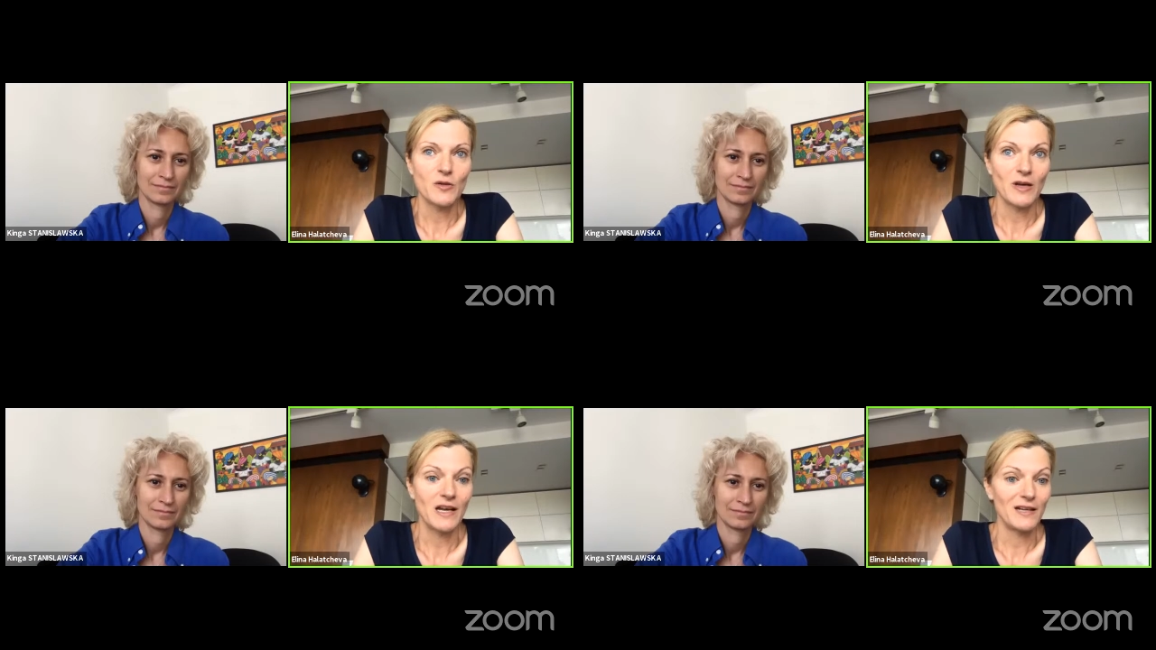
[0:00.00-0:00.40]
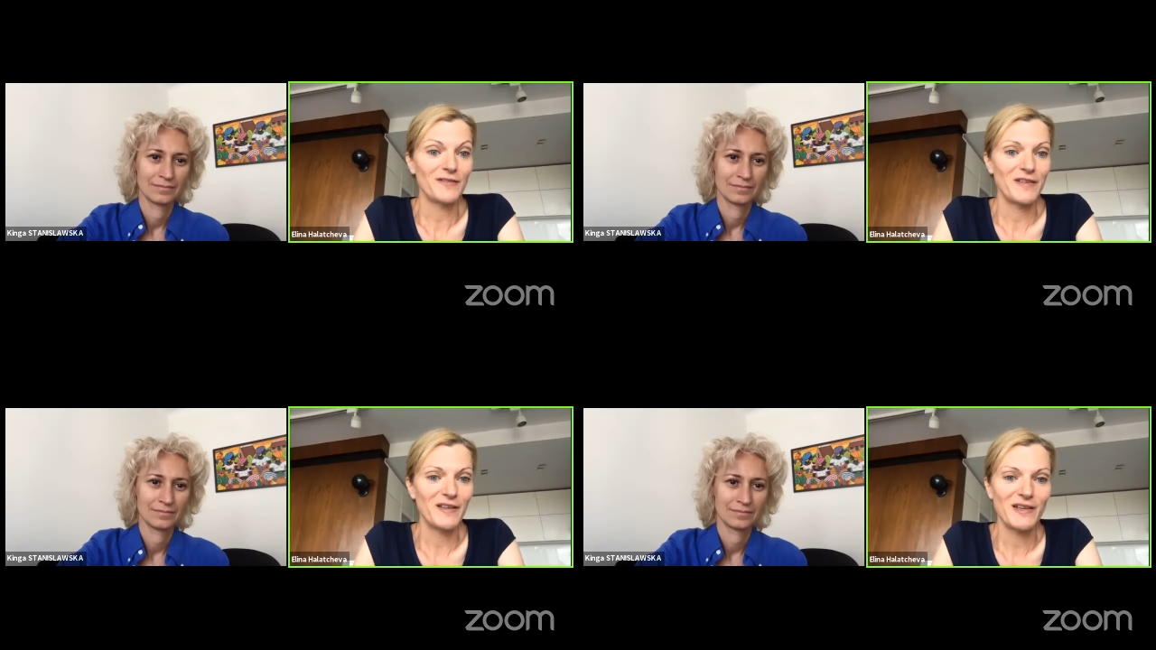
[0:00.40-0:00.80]
Speaker 1: so I got a
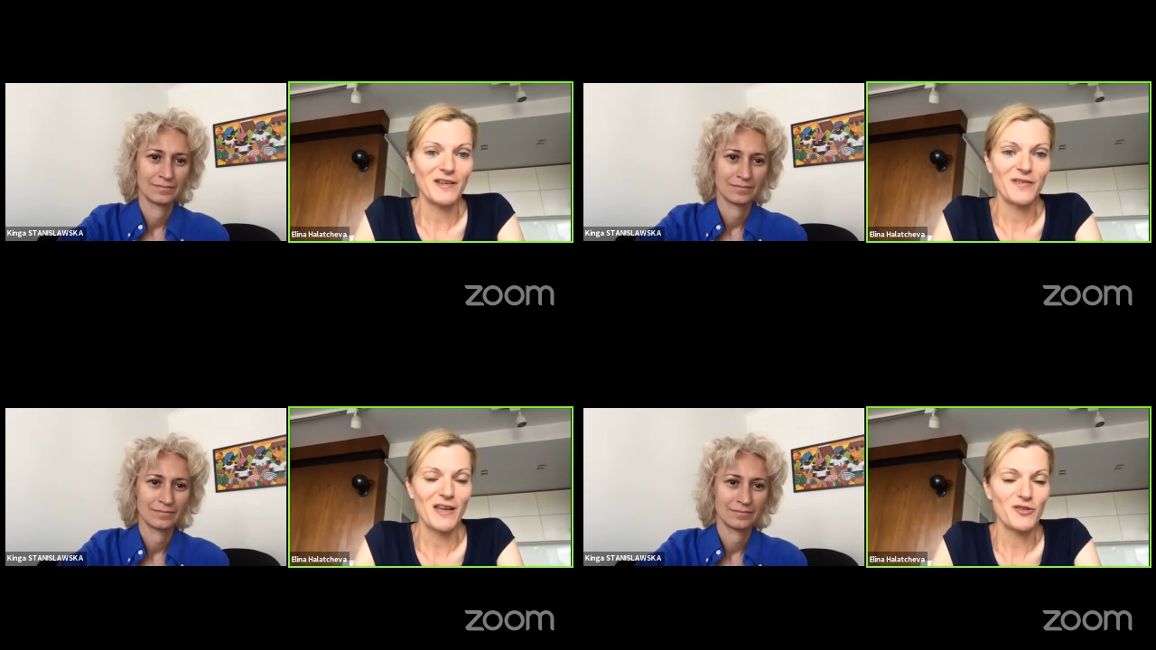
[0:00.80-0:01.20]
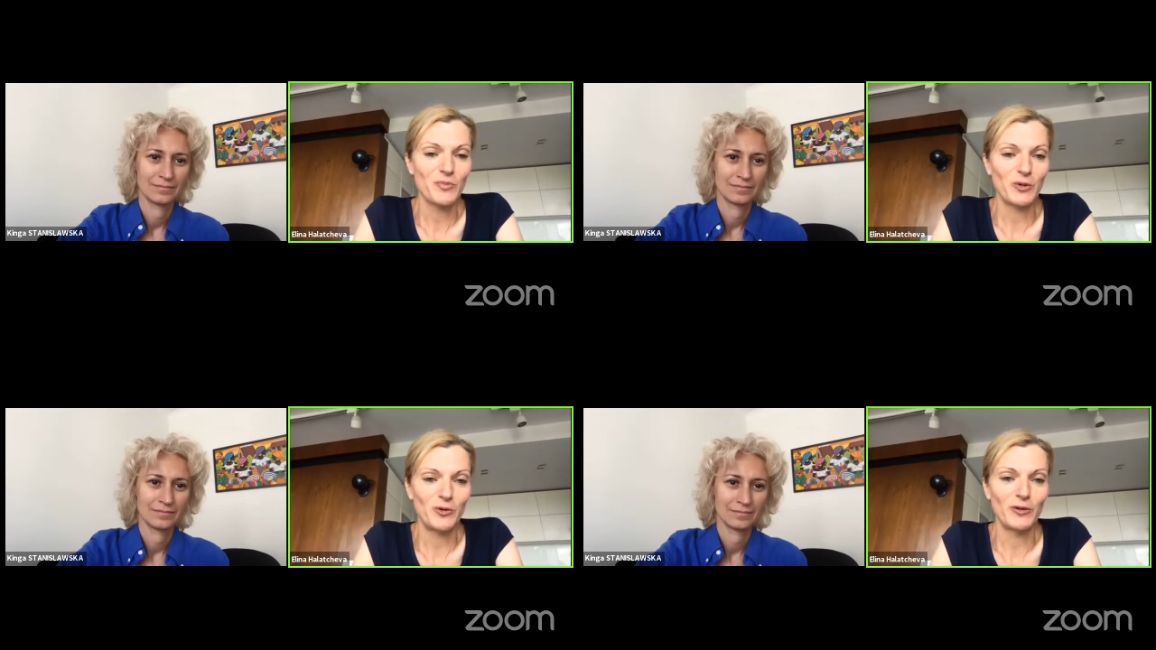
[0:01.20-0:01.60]
feeling of the
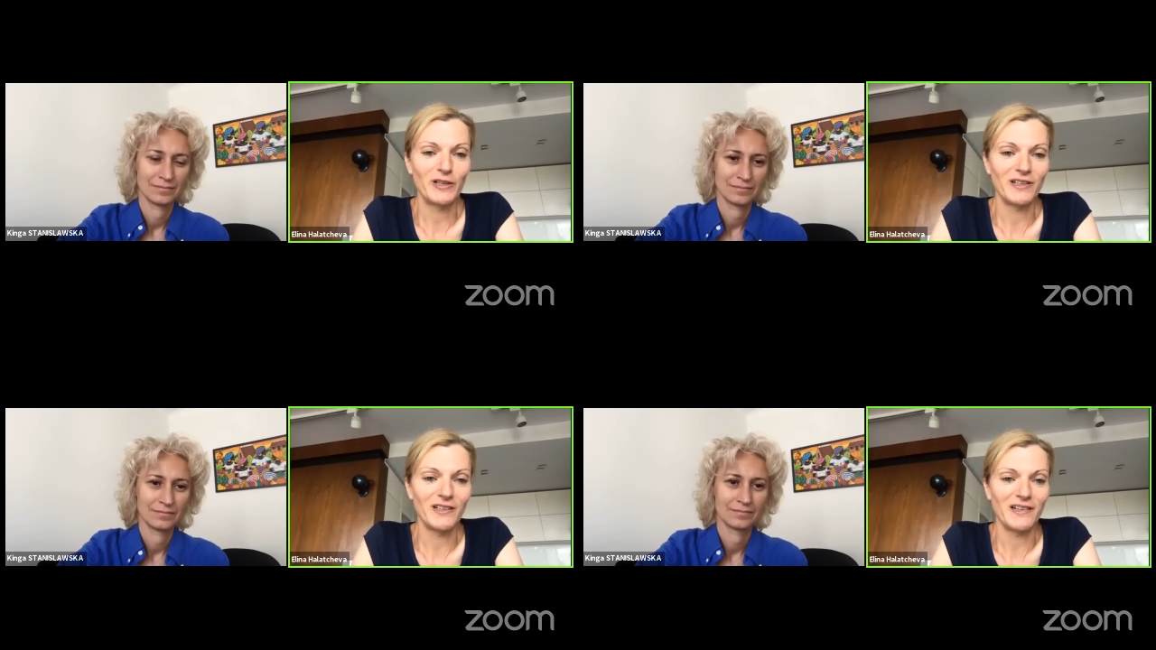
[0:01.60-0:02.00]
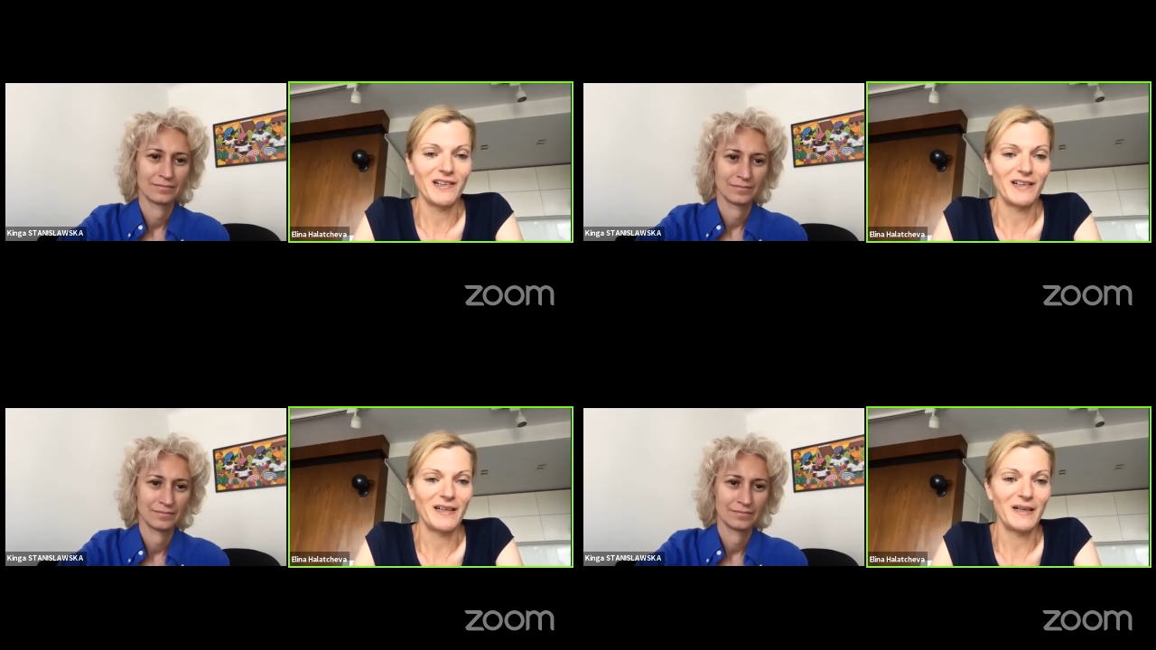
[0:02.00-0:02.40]
entrepreneurial
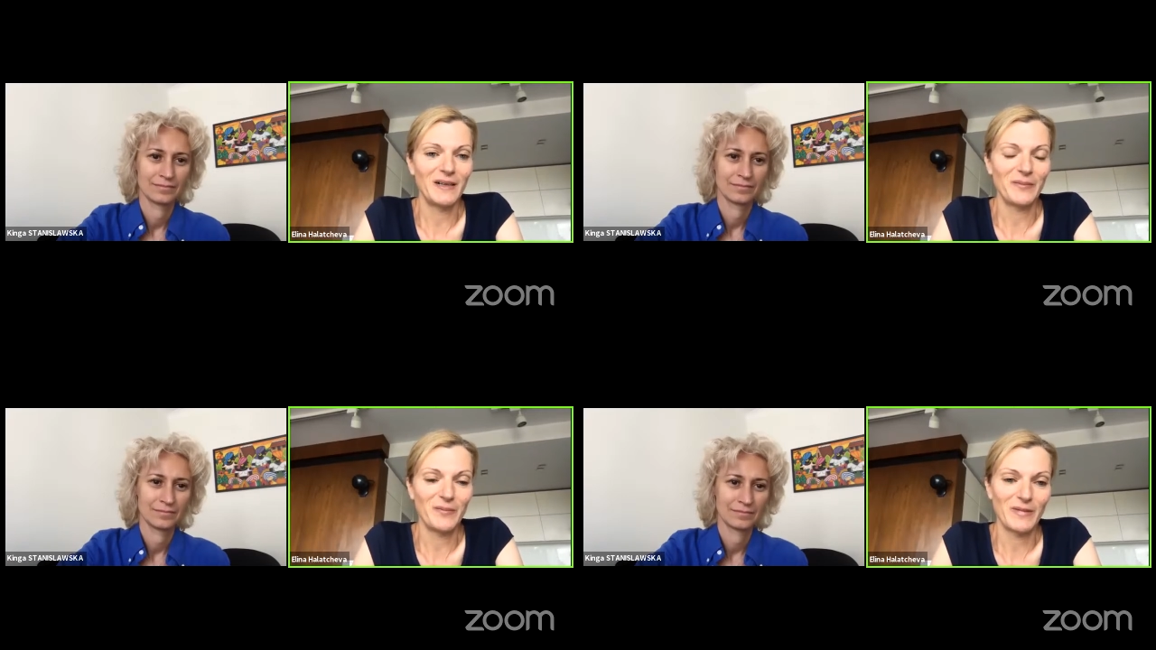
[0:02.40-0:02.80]
uh,